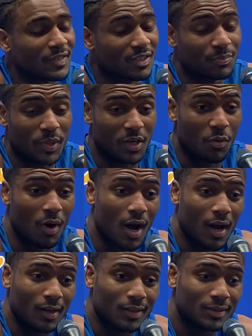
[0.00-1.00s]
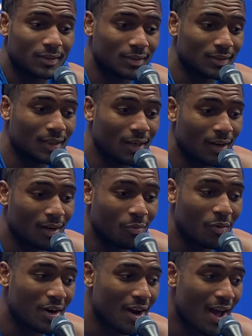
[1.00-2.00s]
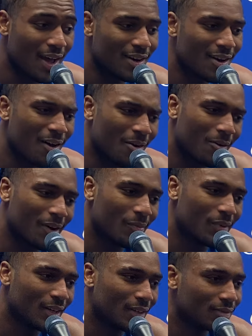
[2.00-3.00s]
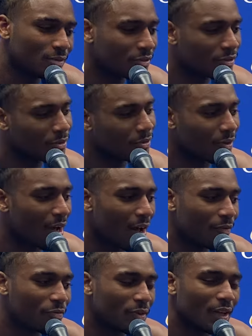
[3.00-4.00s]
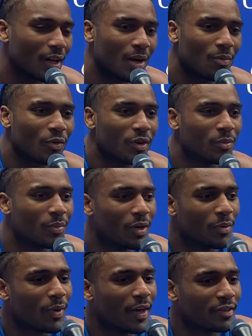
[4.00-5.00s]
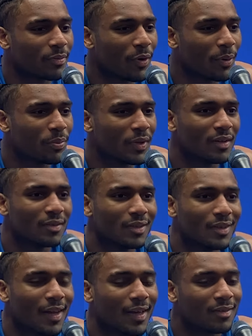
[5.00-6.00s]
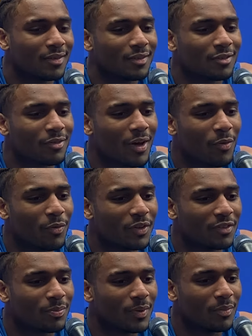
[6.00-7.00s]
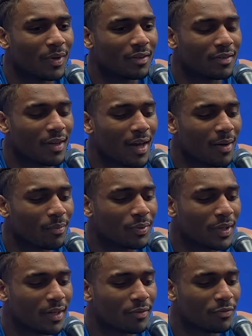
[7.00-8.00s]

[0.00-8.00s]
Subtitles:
It's been a while. What I know, I mean, shoot, I feel like I'm one of the better basketball players in the nation, so I wouldn't spend much time playing